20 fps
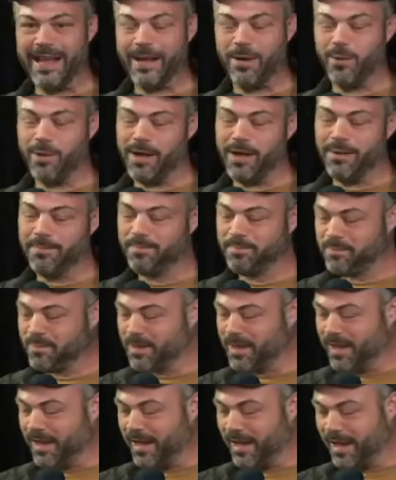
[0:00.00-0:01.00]
Yeah, well,
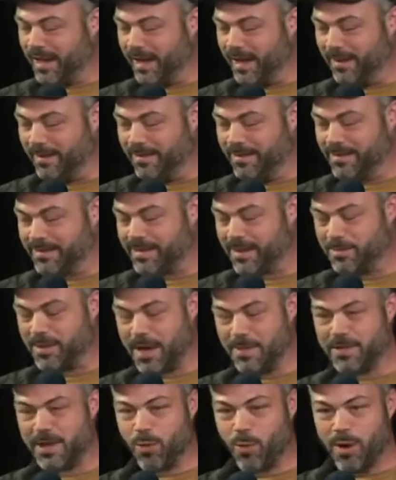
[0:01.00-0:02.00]

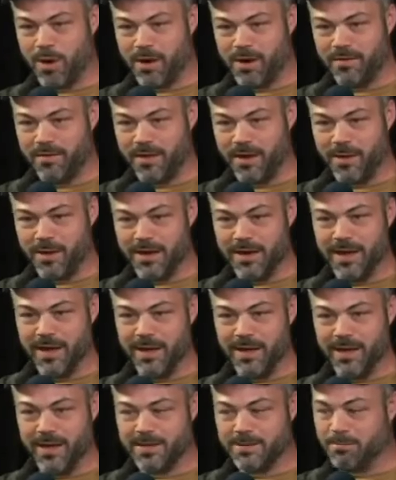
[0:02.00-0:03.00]
sometimes I wonder if they're in
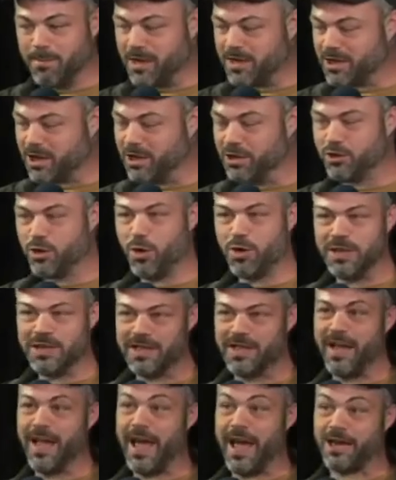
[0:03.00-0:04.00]
as much control
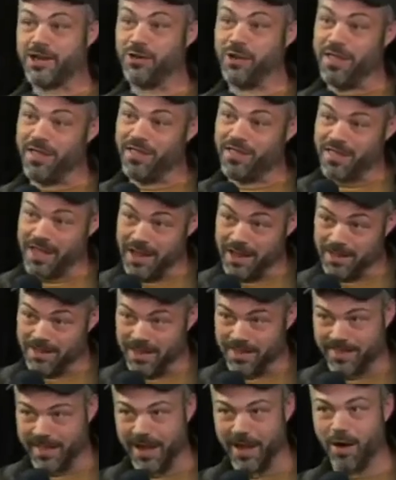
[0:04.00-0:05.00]
as they actually think
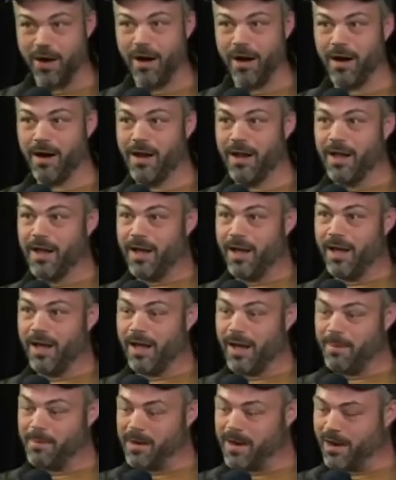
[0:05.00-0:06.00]
that they are.
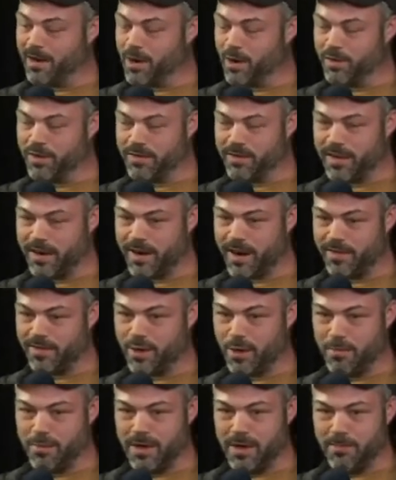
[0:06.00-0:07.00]
I know that they're
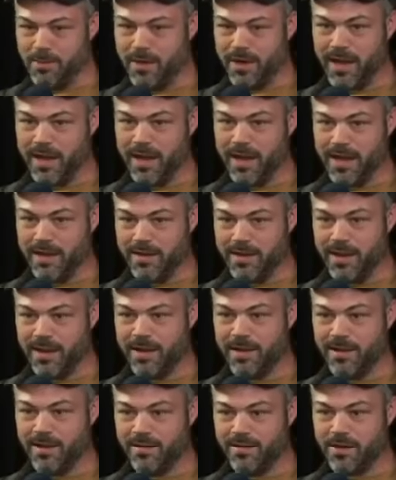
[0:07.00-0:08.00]
out there manipulating, and
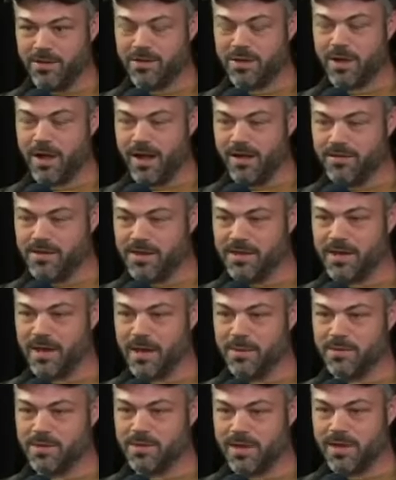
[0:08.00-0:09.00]
there's
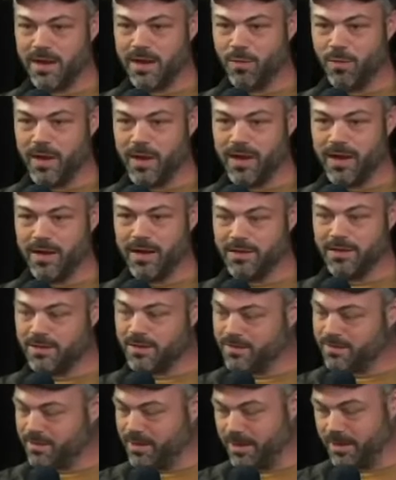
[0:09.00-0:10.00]
oftentimes that we
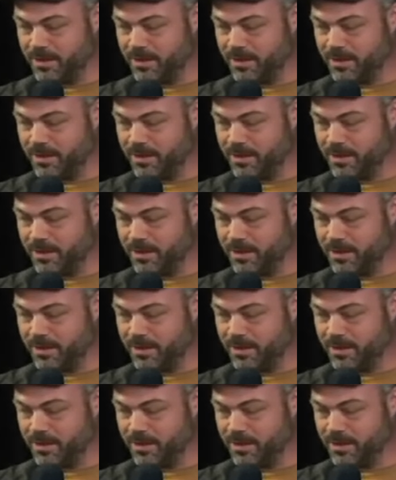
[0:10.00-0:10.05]
can,